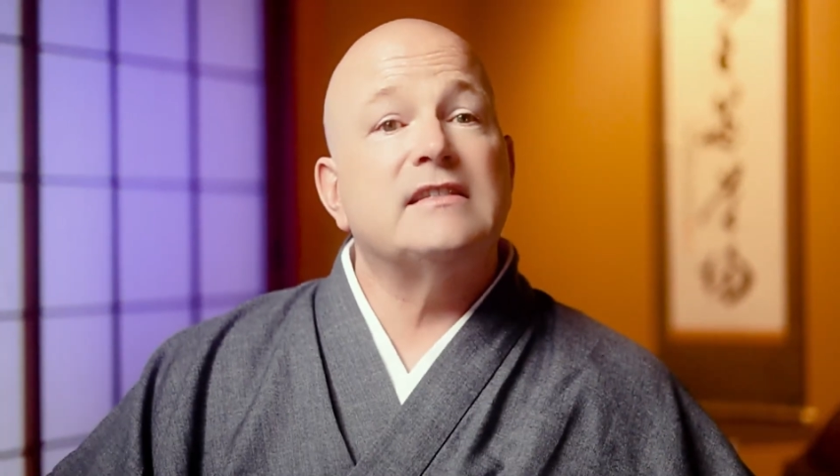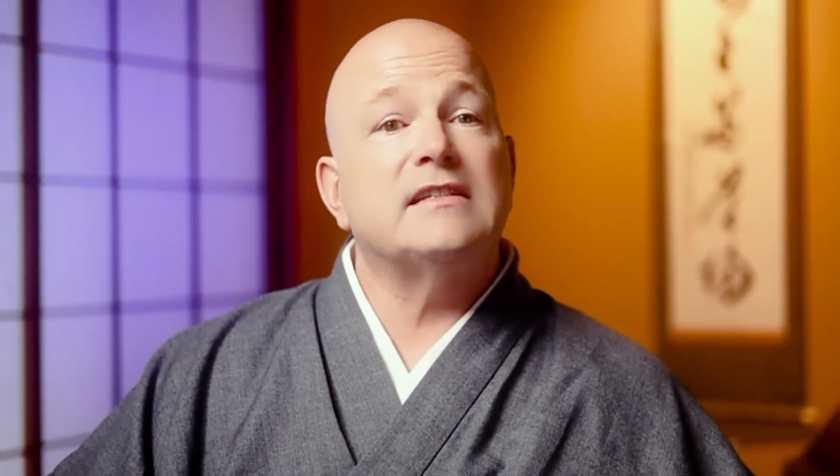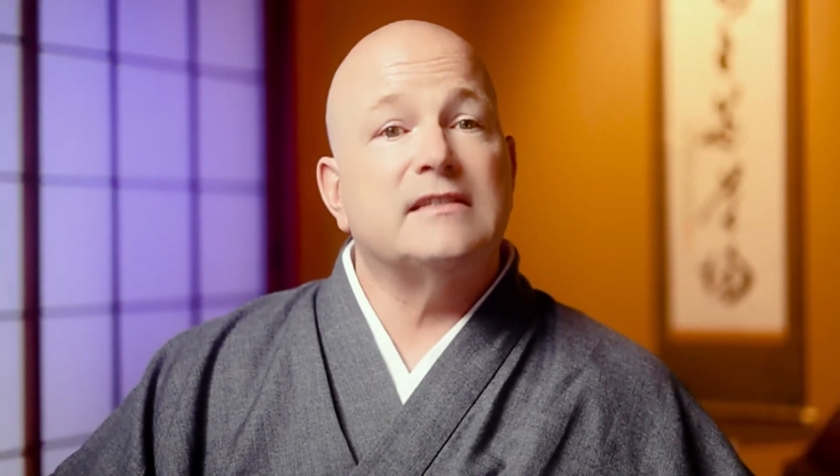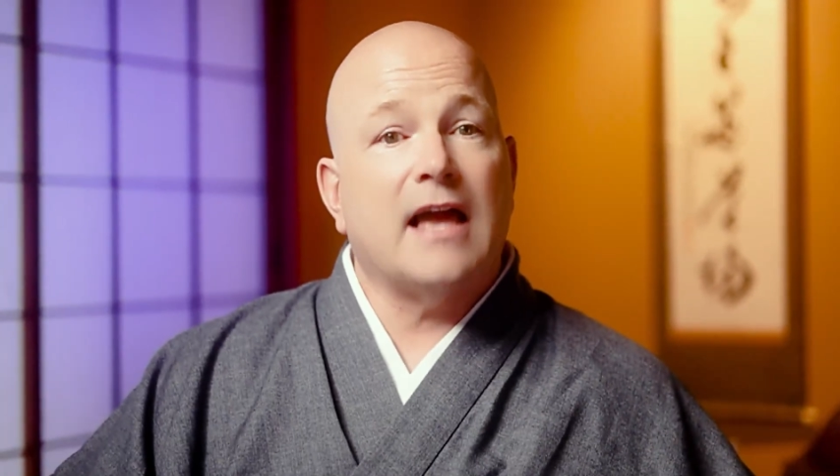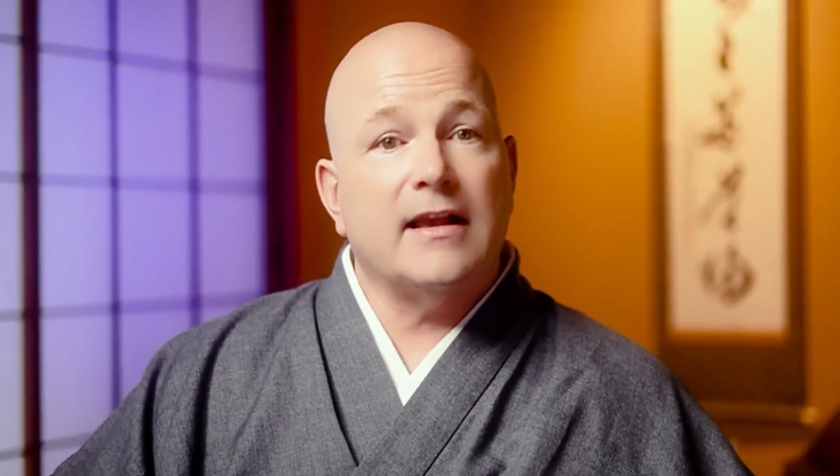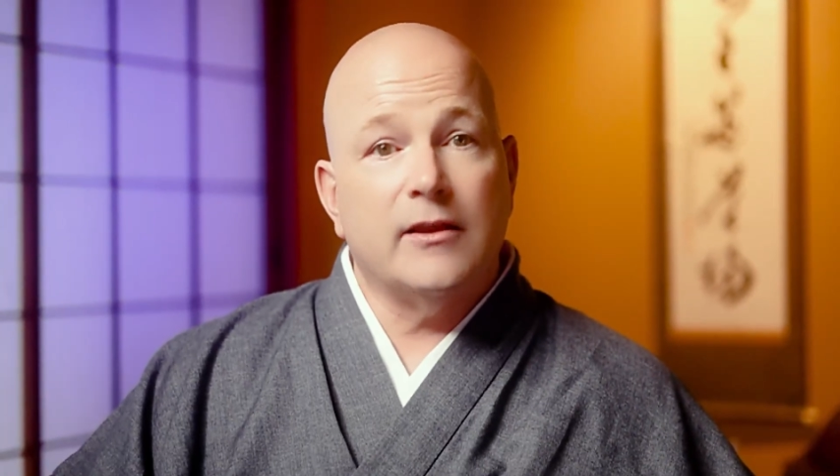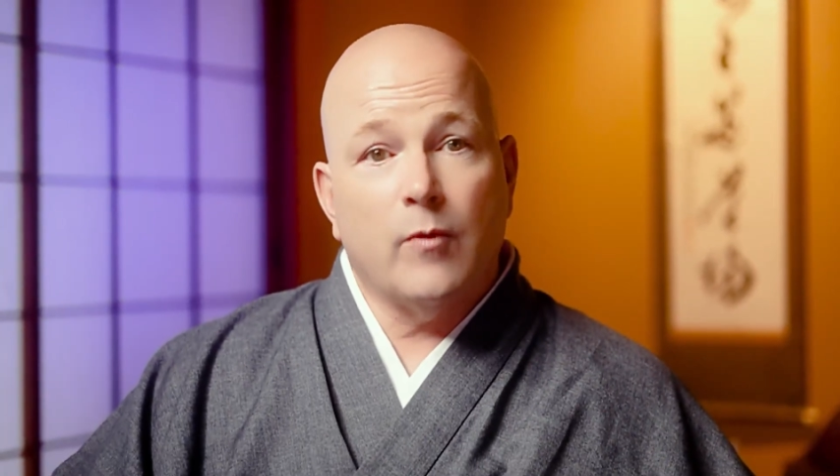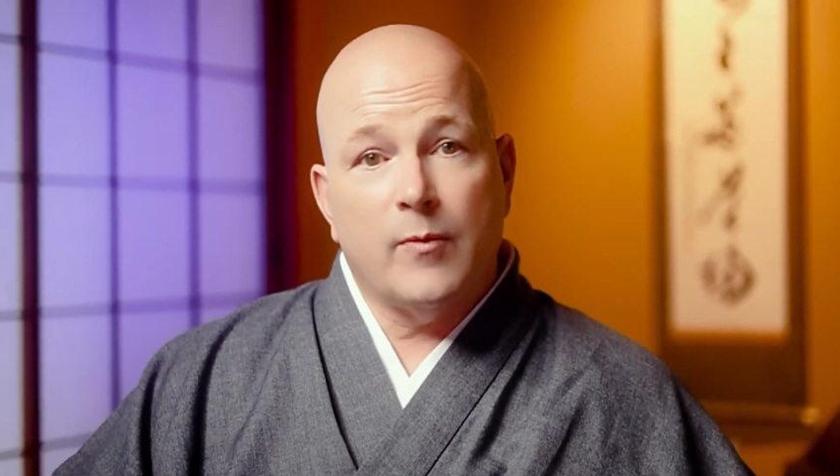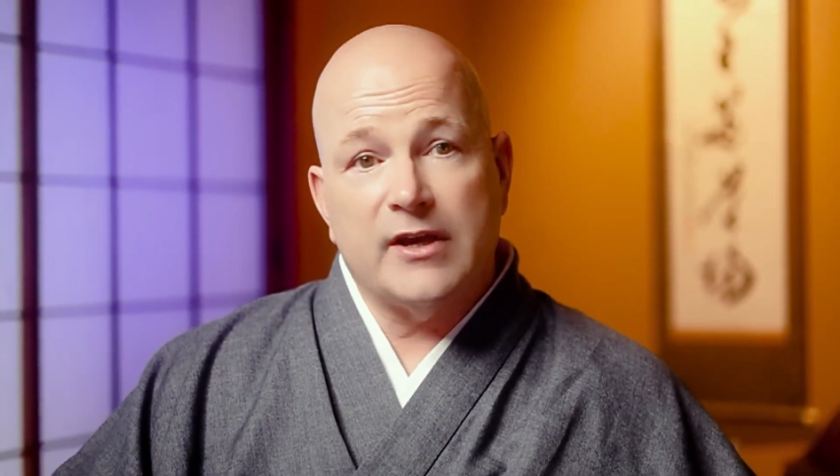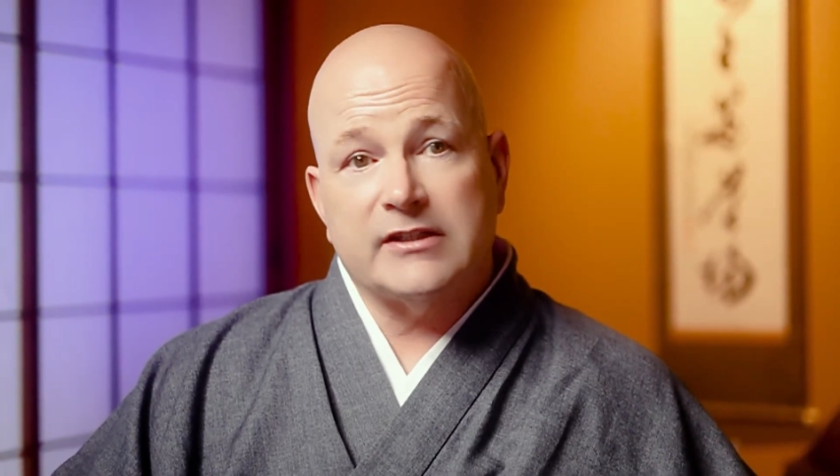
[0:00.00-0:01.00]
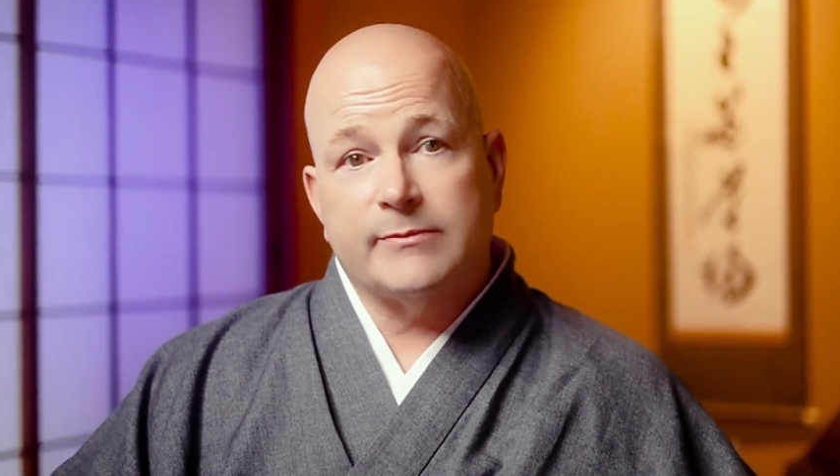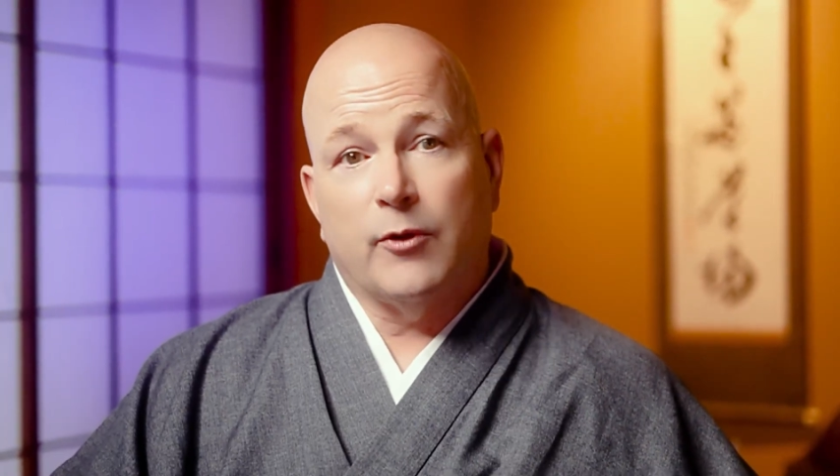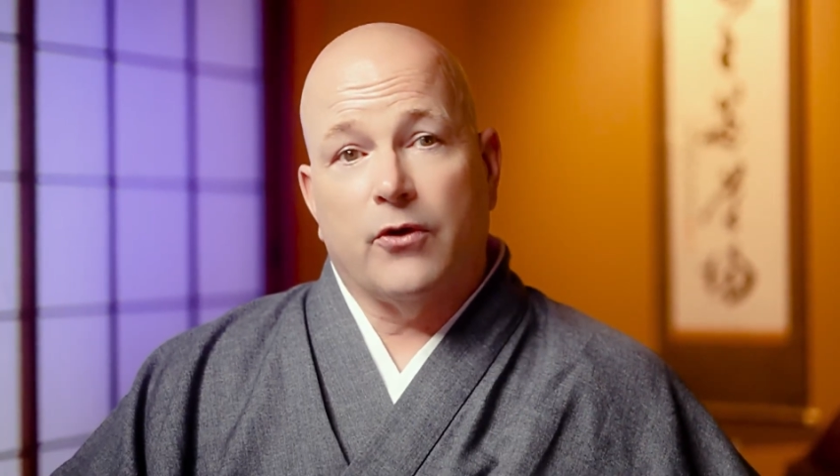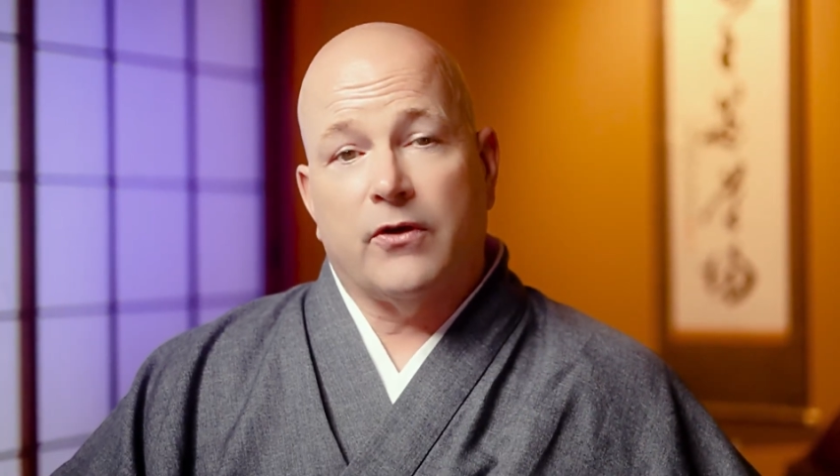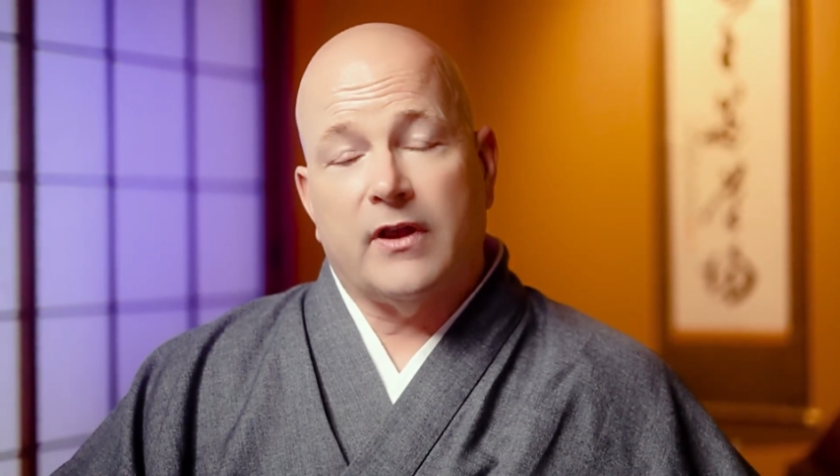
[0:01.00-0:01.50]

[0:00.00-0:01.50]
is exactly what we explore